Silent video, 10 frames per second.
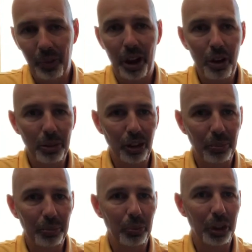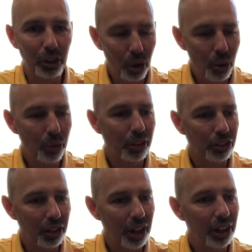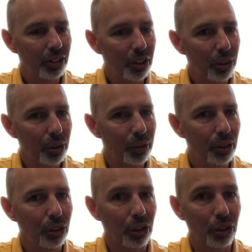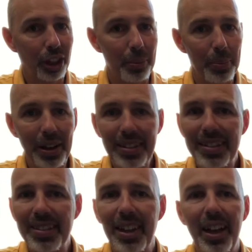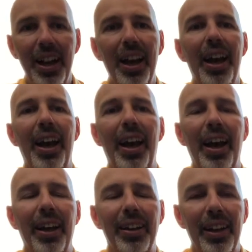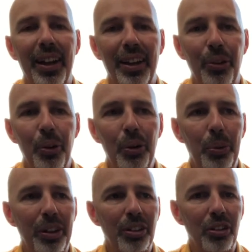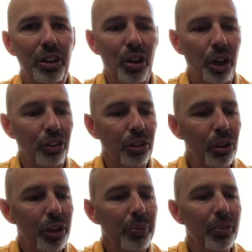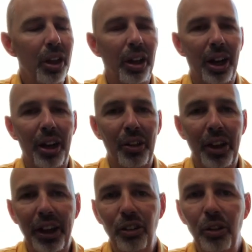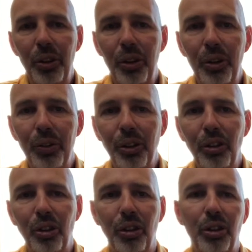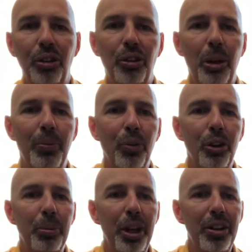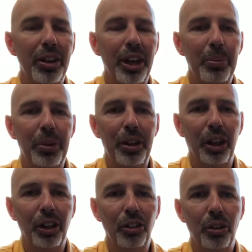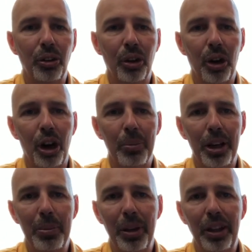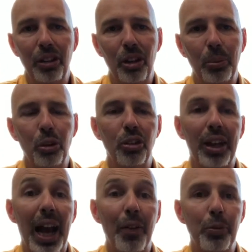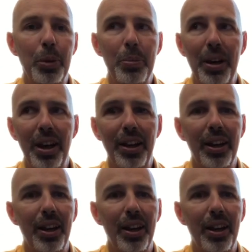100%. We know the size of the universe is immense, and through it we can see God's glory. The age of the universe is up for debate again because there are many, many assumptions that have to be made